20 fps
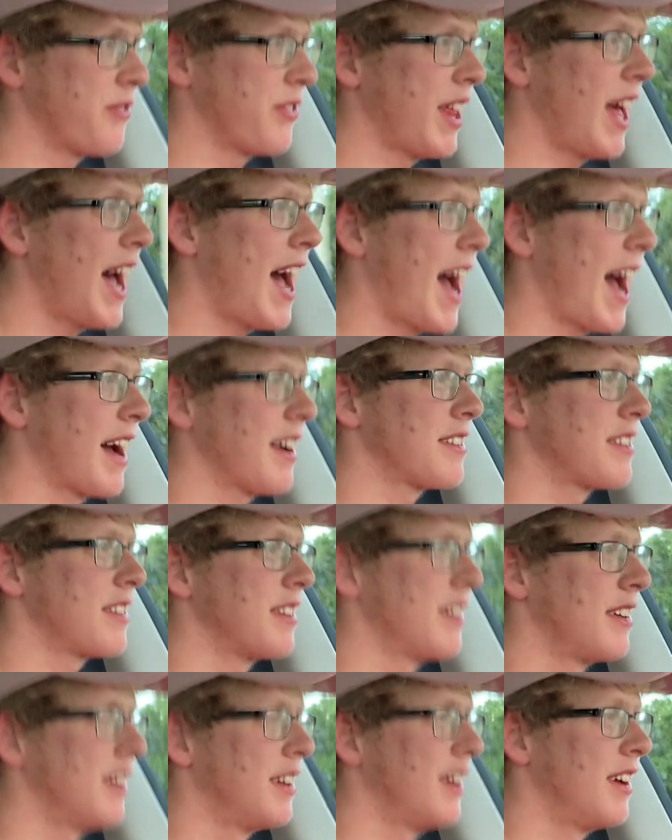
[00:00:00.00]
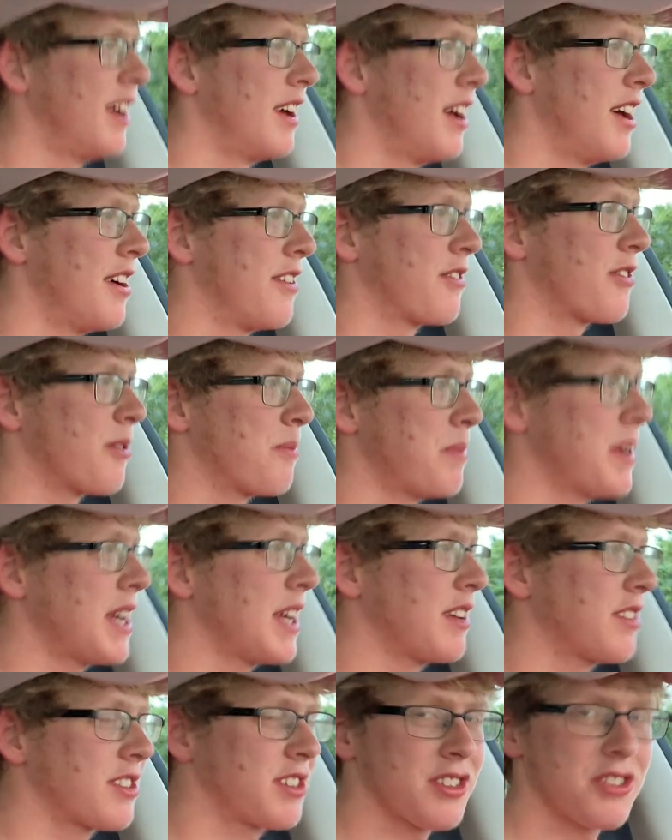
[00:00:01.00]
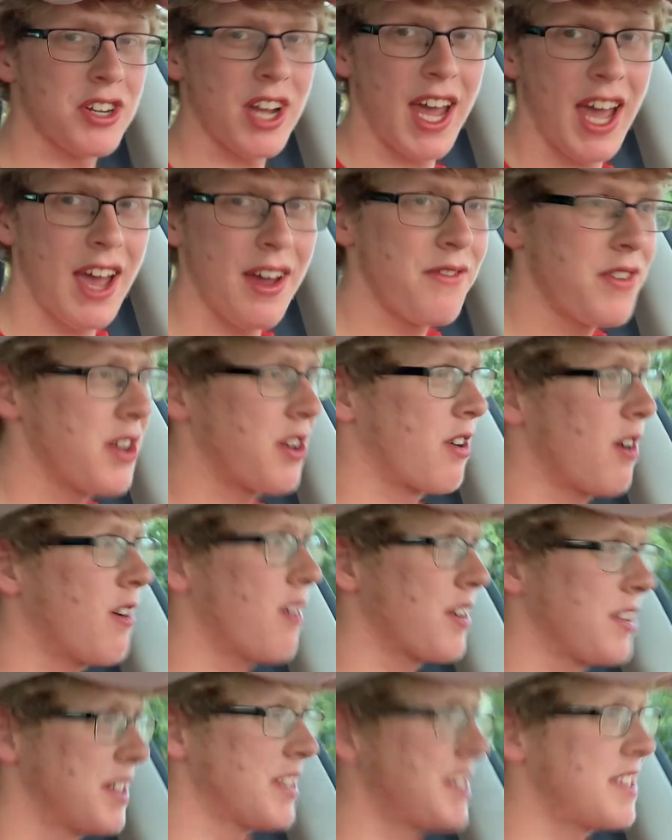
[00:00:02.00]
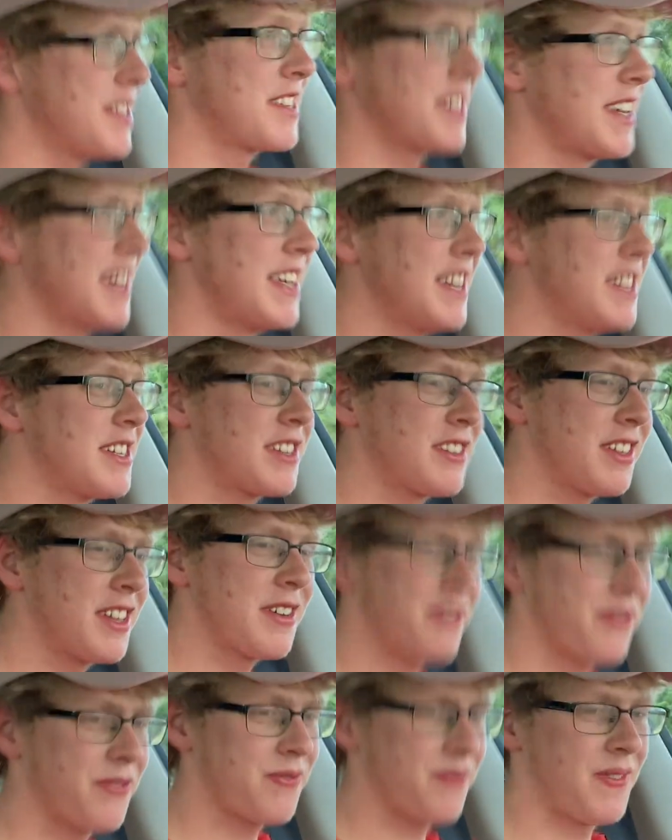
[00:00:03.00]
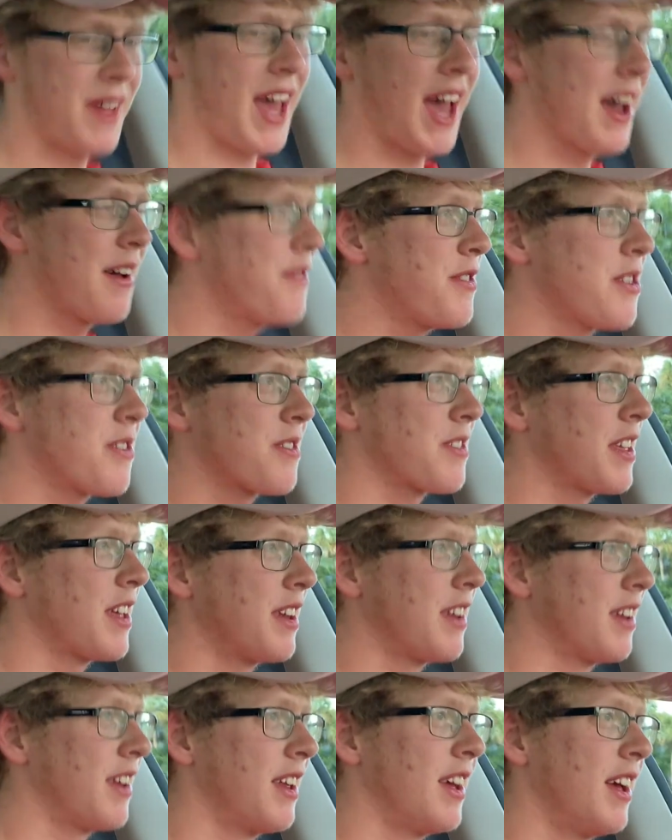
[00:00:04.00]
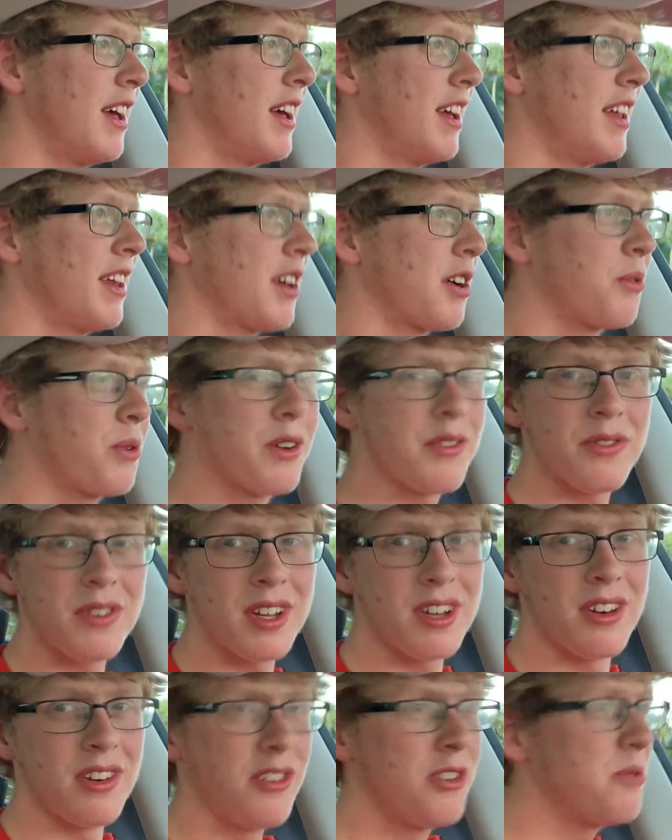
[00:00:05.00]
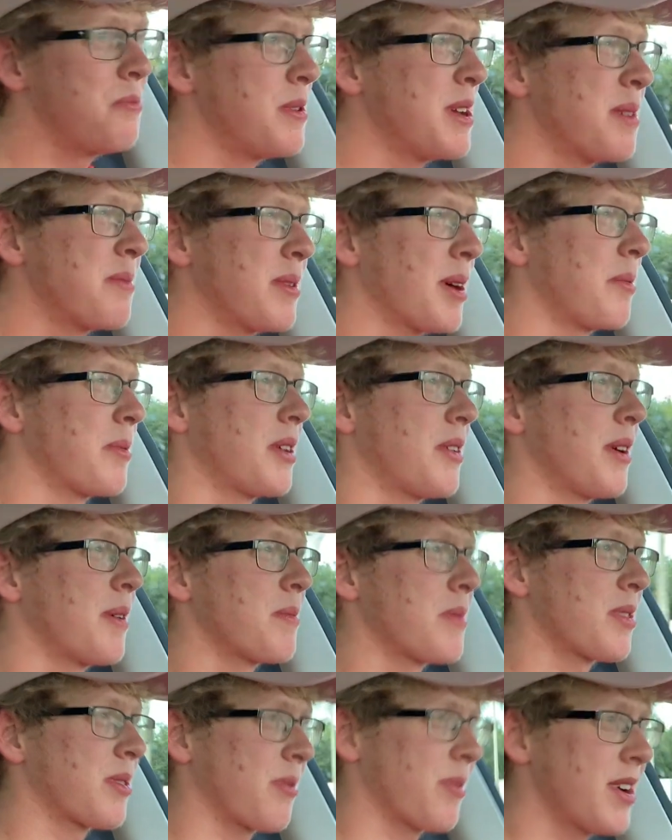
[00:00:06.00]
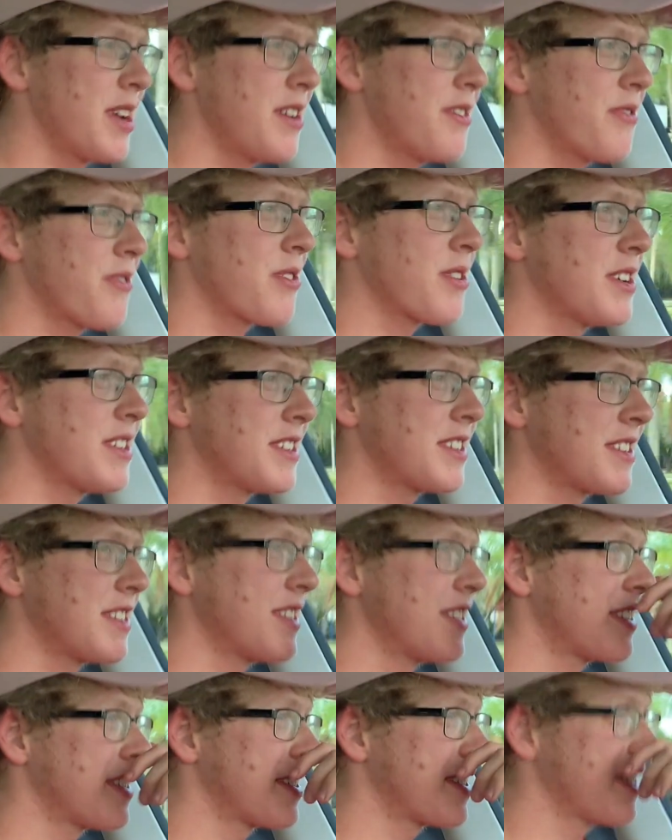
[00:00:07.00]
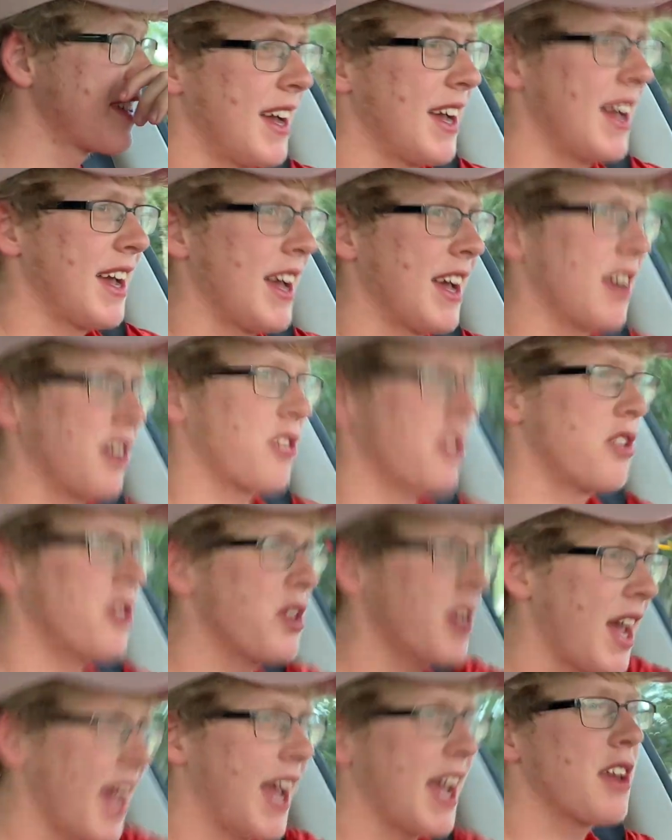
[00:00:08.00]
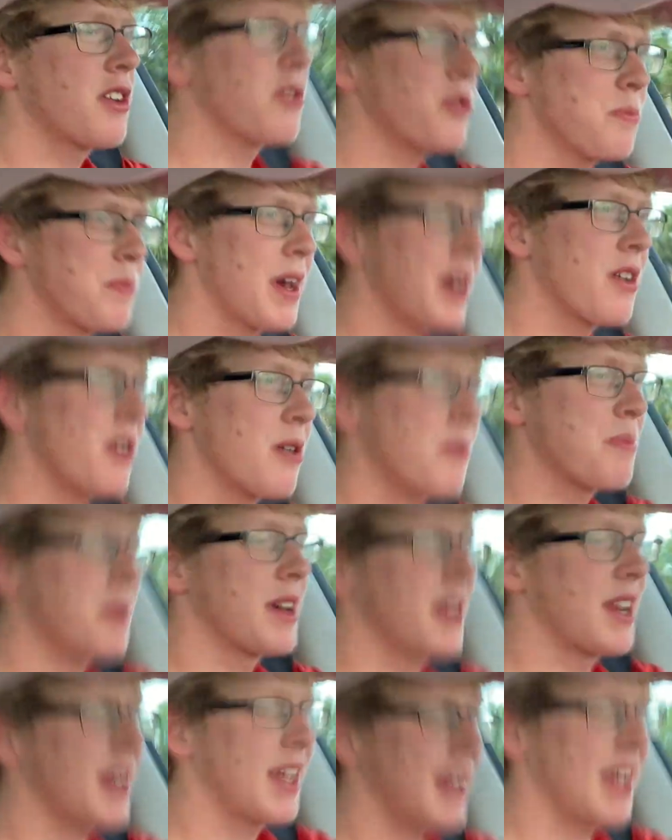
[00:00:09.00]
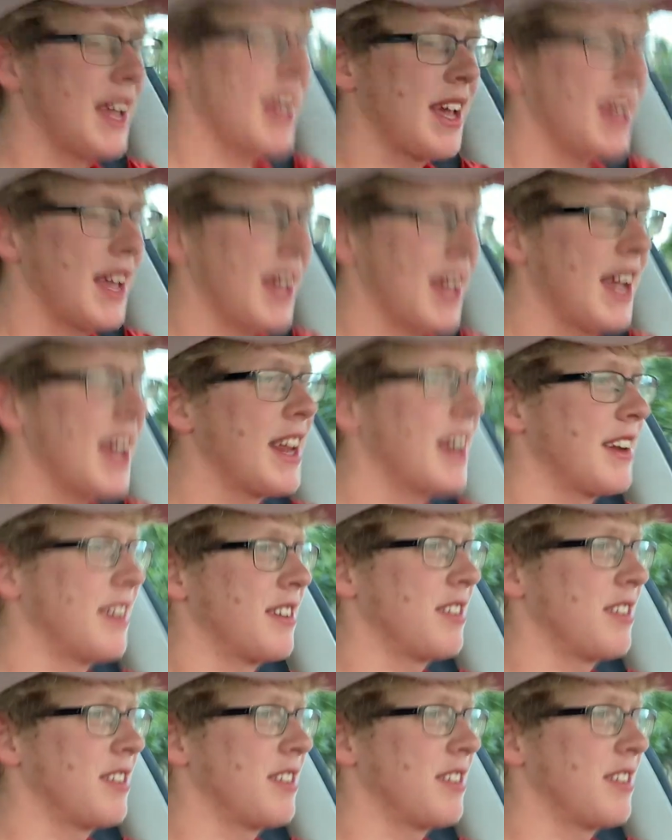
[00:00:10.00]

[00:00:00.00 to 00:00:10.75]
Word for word: flat for being such a heavy car. This is easily heavier than equivalent new BMW M3, for instance. It could handle better, but it,